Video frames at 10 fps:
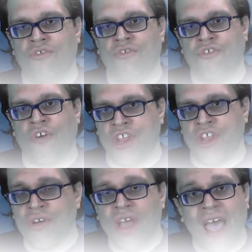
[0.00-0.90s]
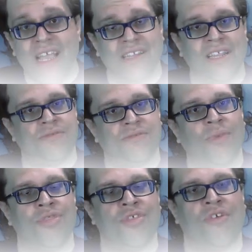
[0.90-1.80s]
for you guys in this
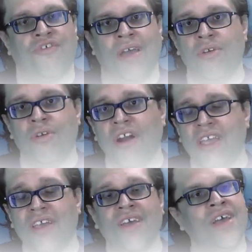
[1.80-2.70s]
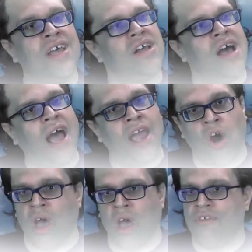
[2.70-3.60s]
month of February. I
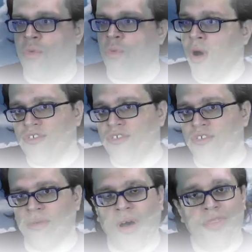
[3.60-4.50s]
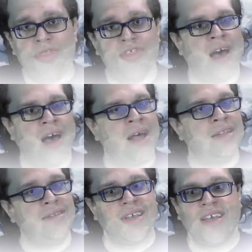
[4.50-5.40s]
hope you have a wonderful month,
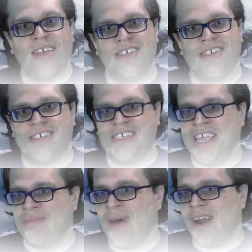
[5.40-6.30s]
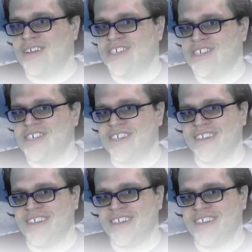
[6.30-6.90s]
and see you in March.